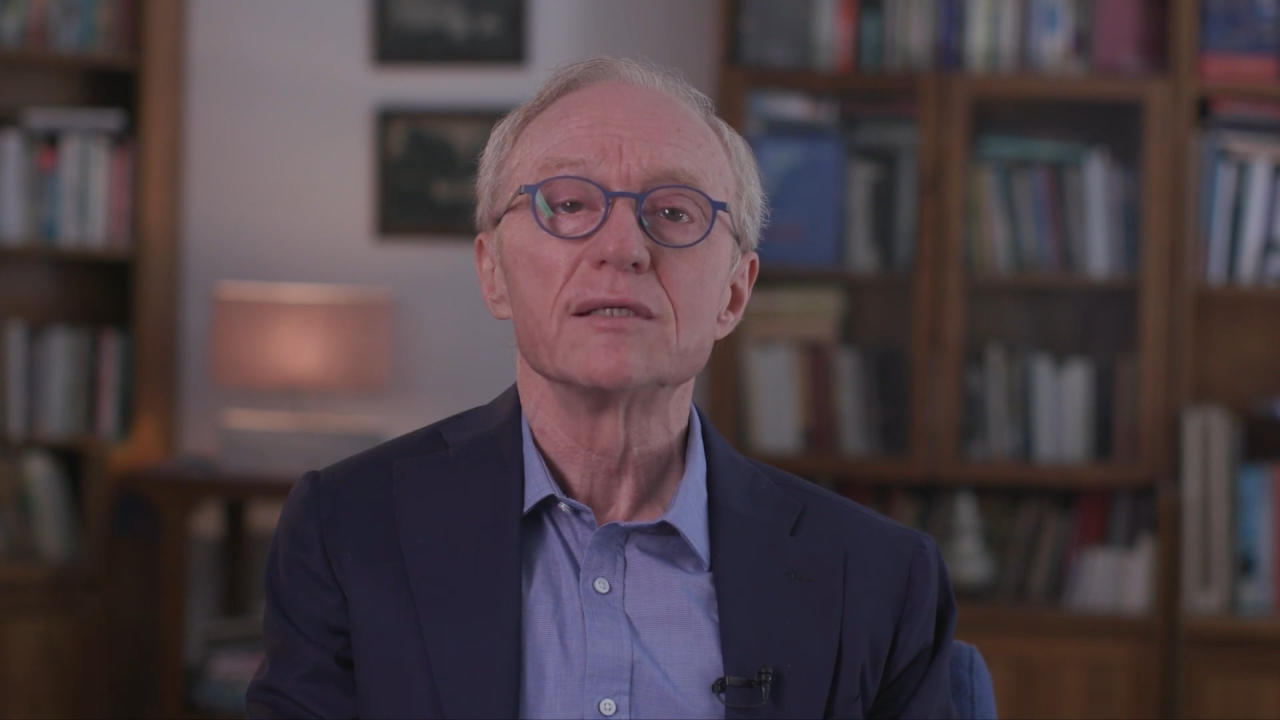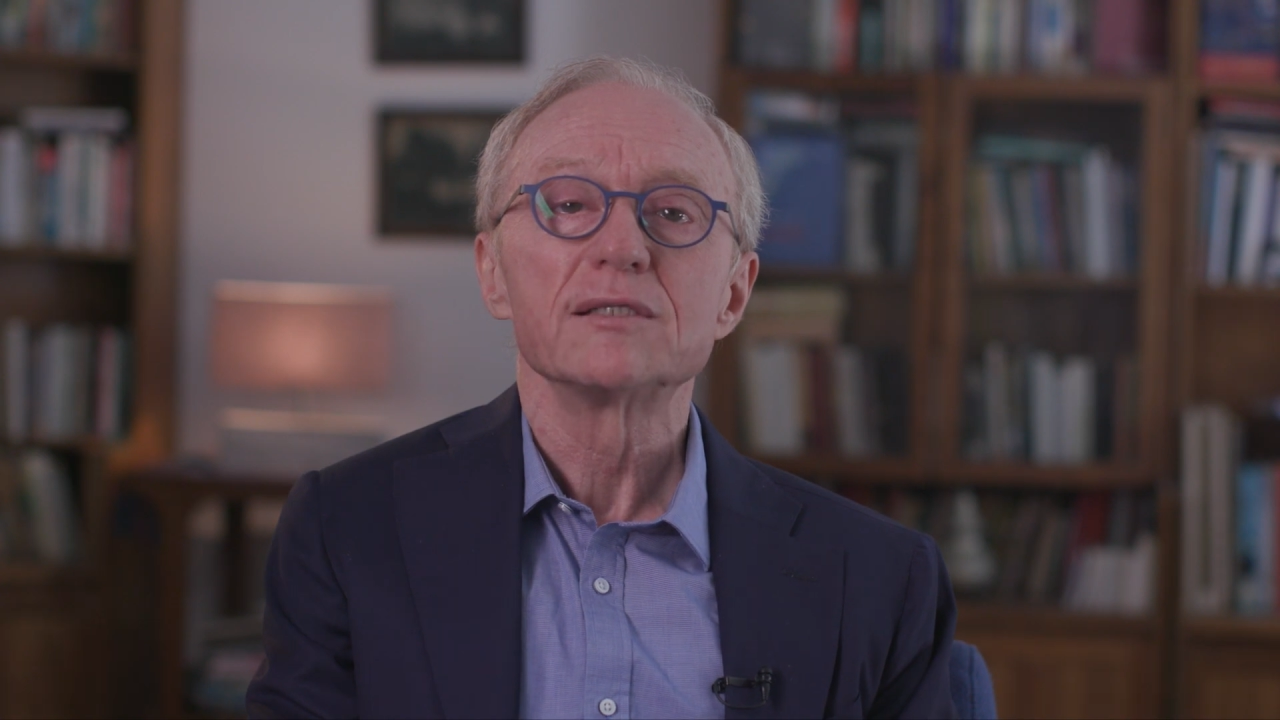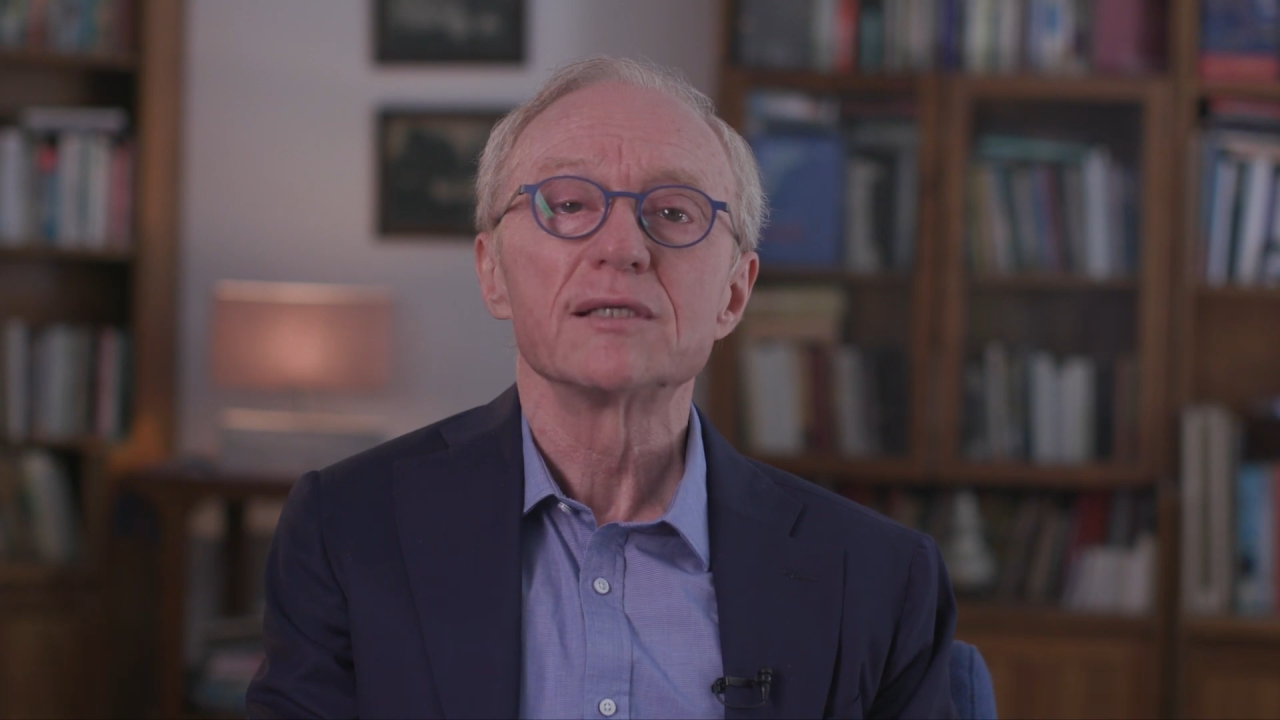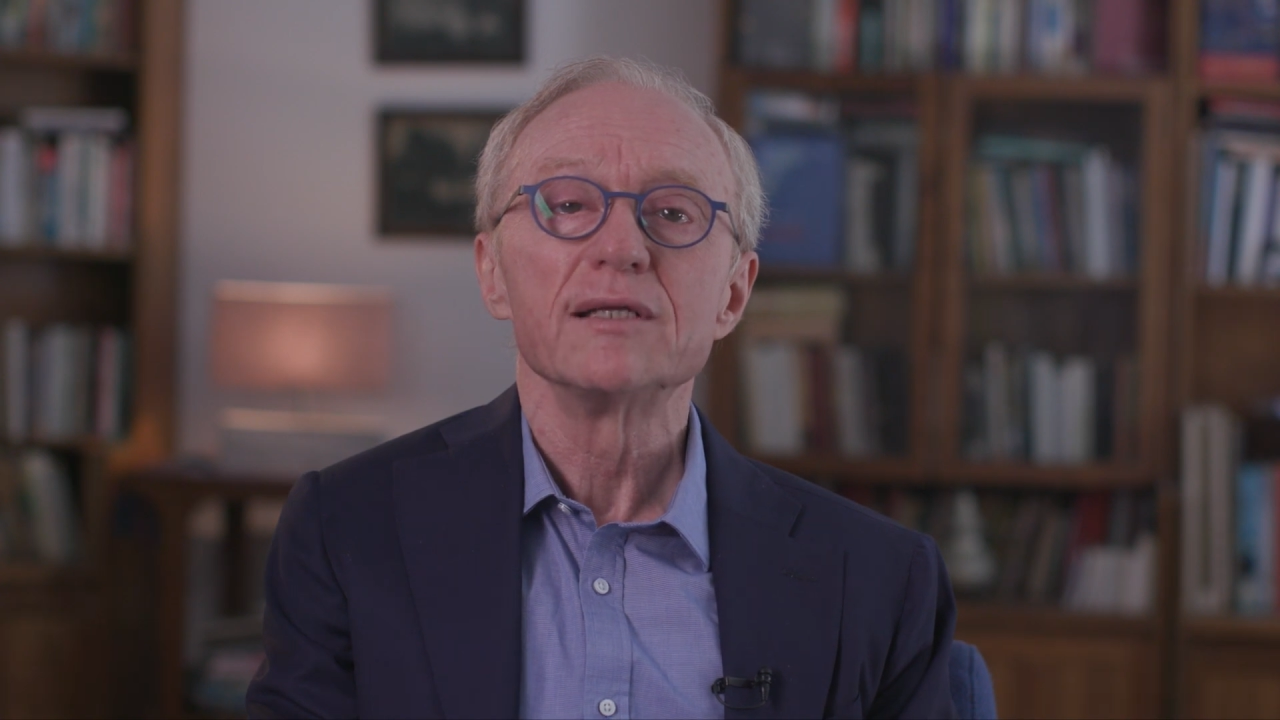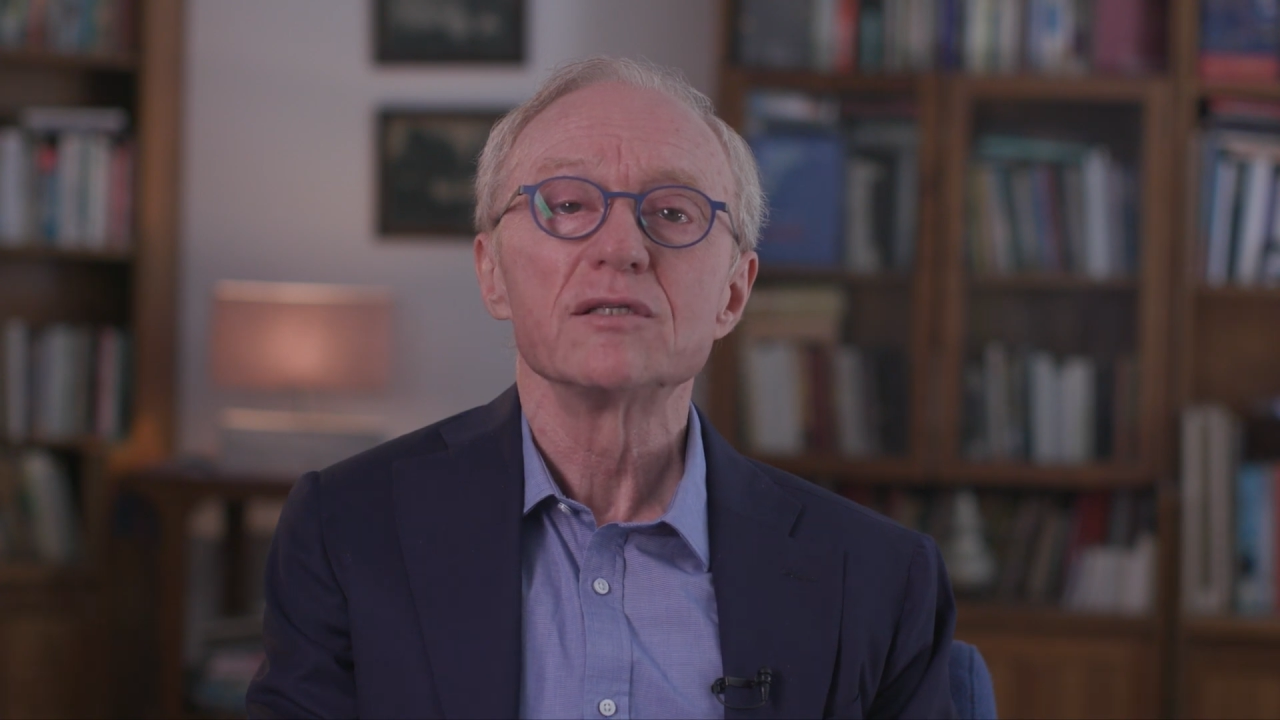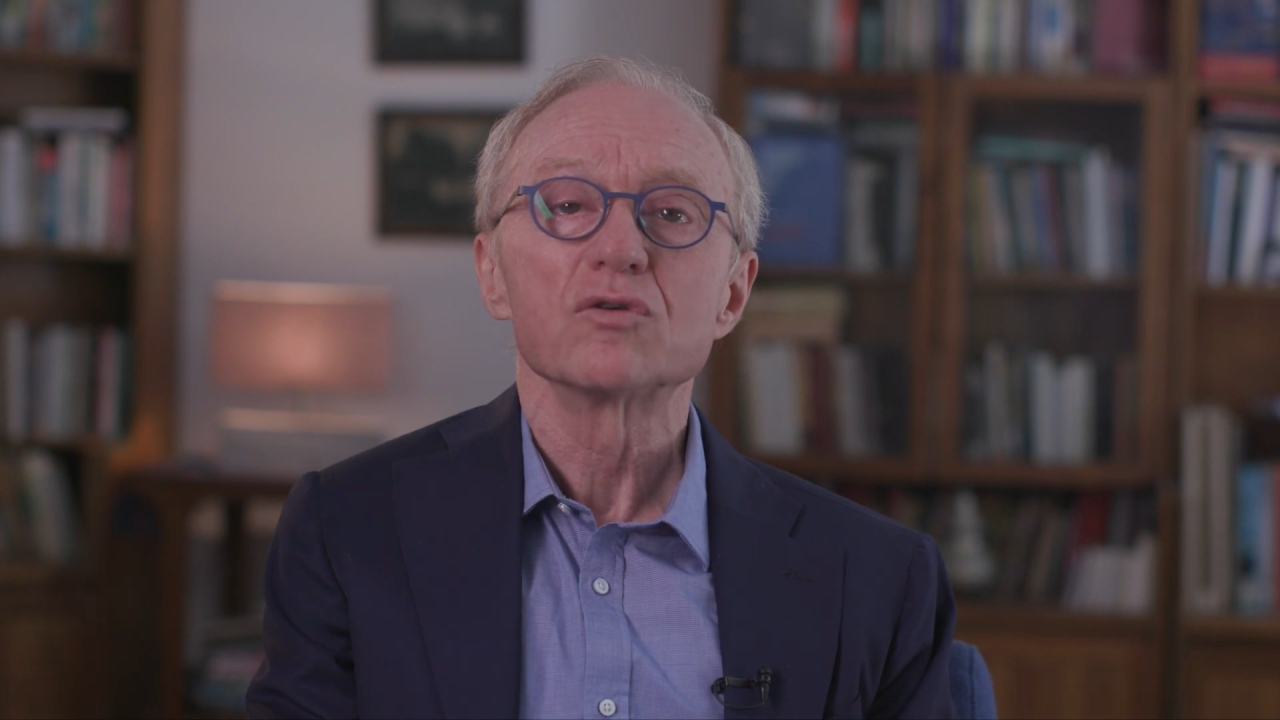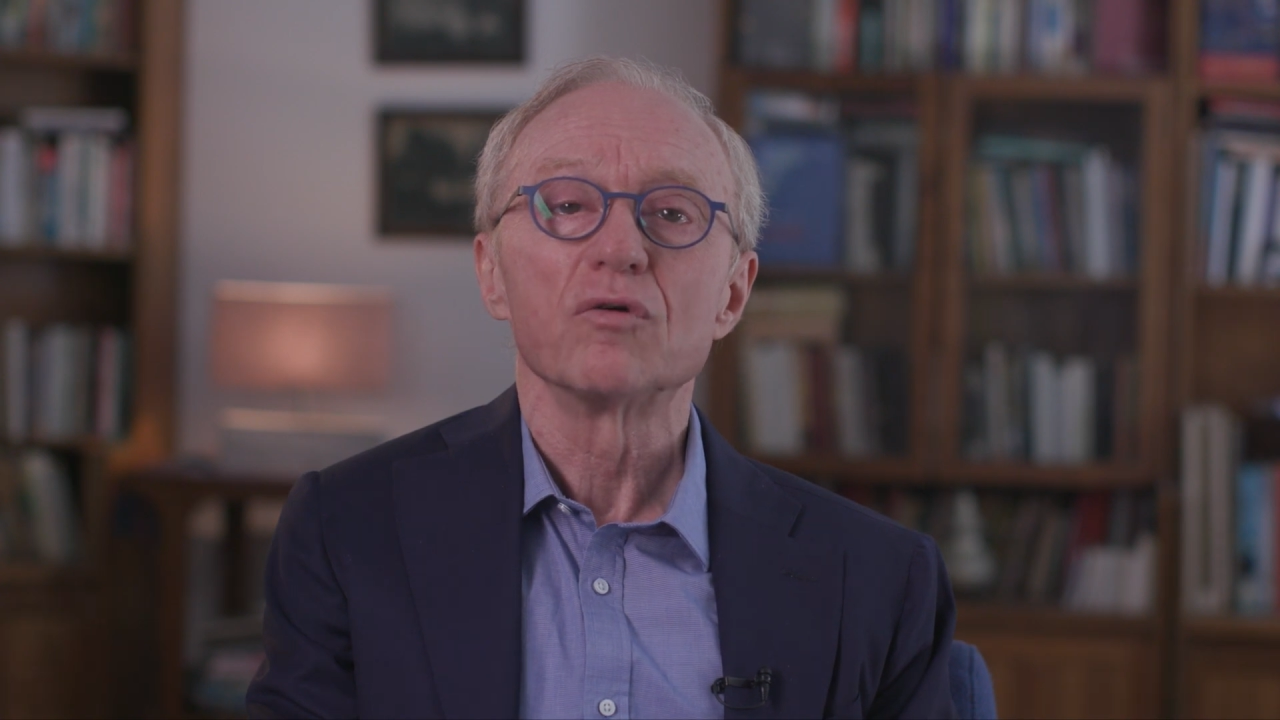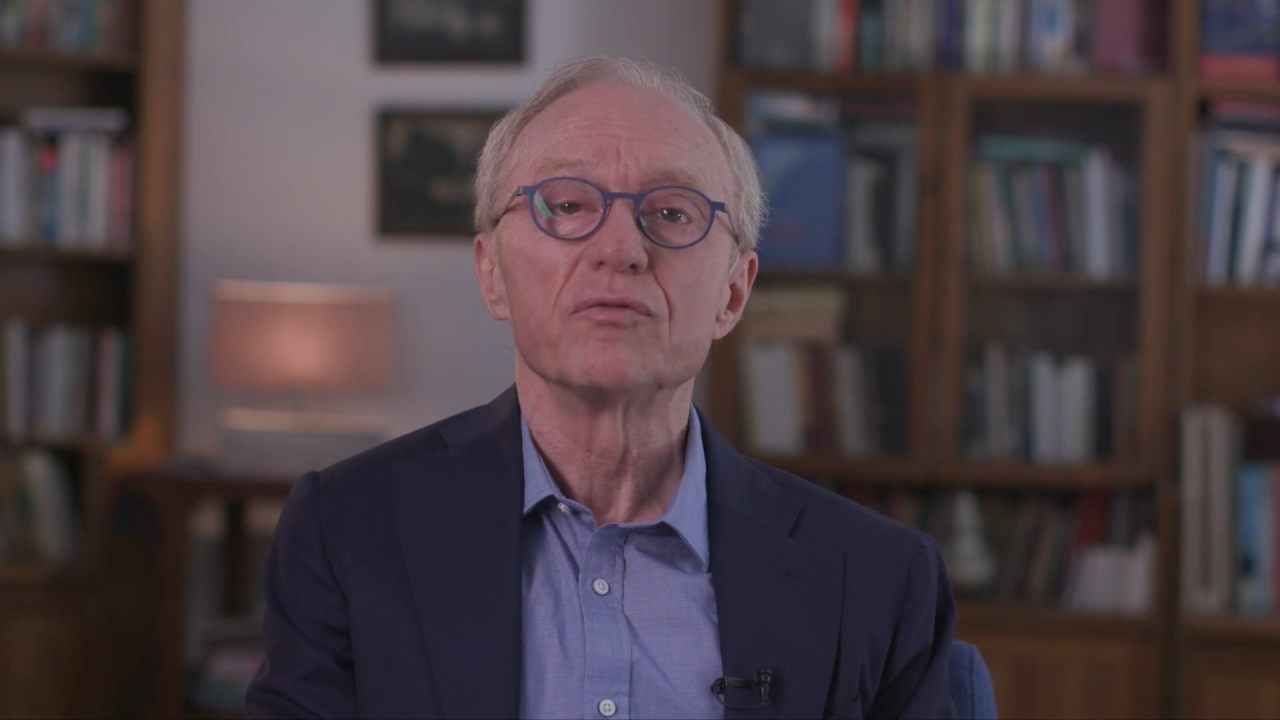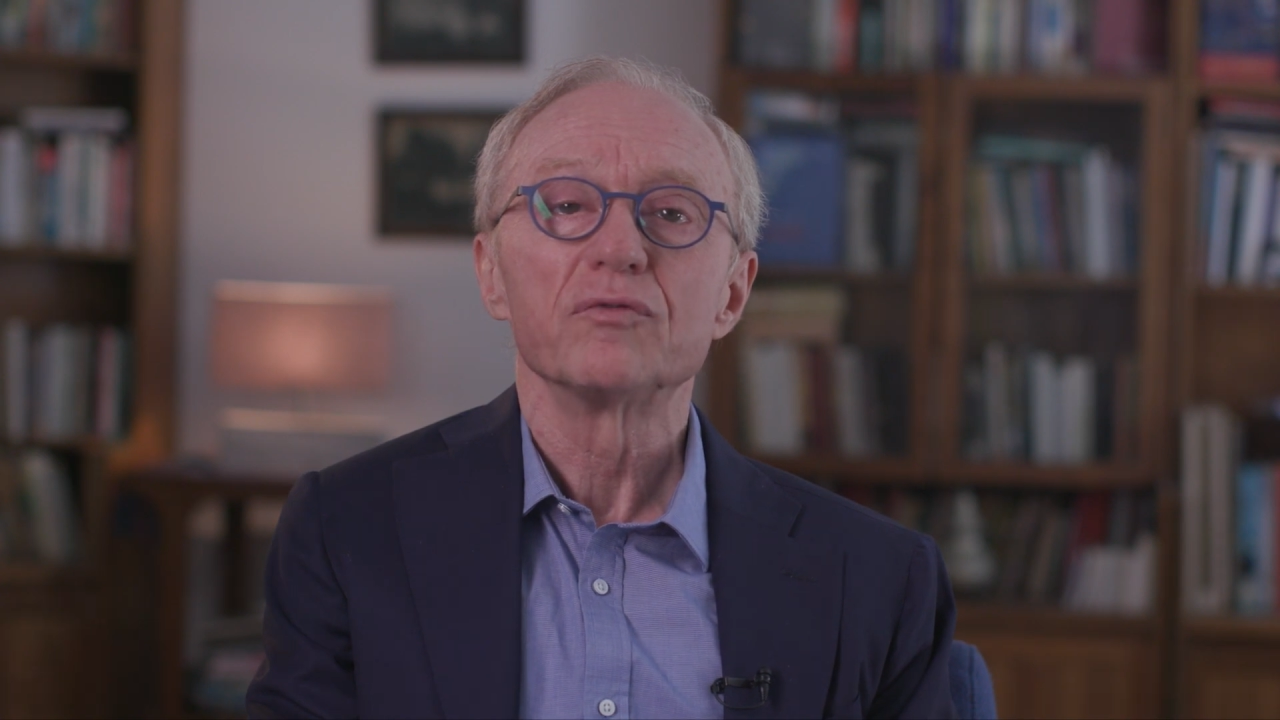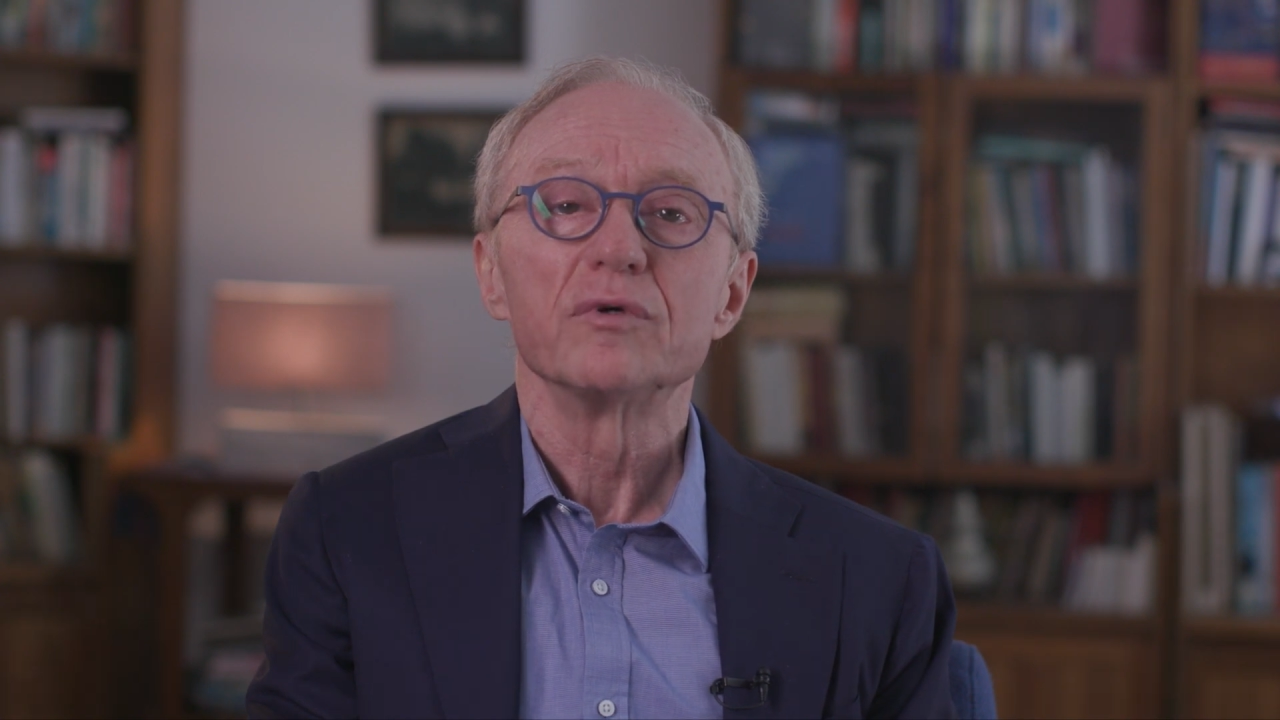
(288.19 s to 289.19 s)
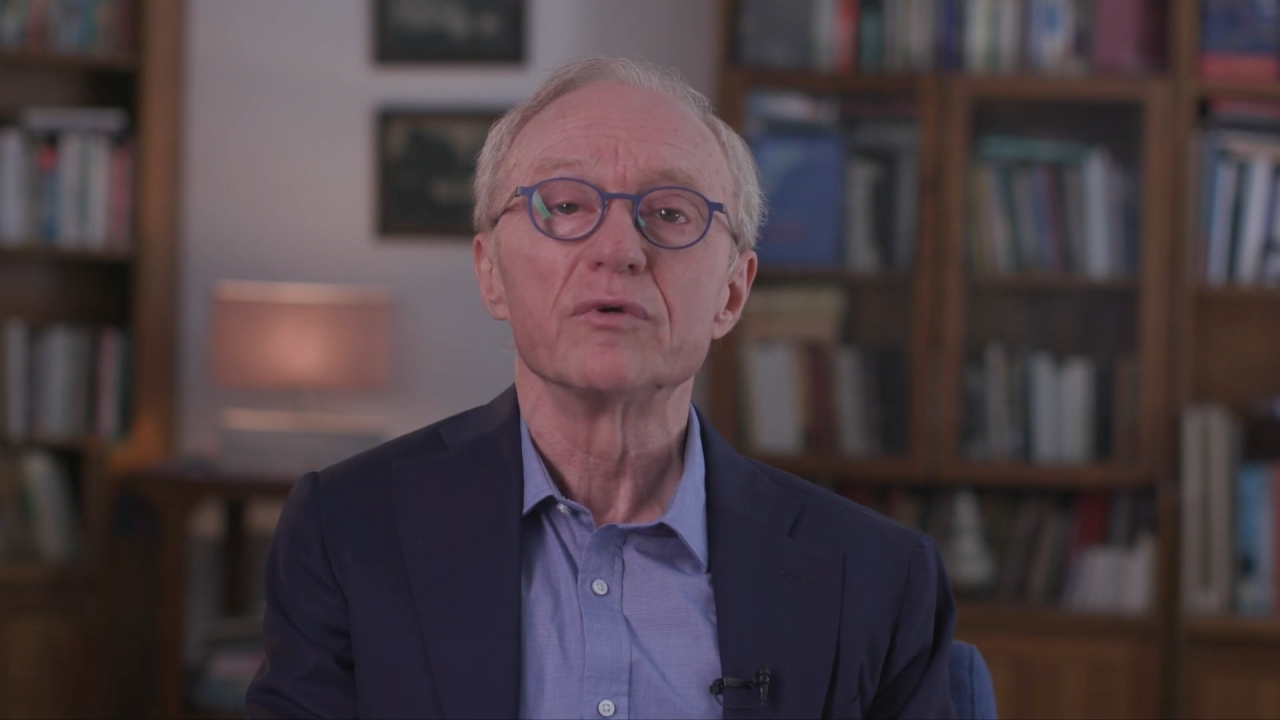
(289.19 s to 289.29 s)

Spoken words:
sense of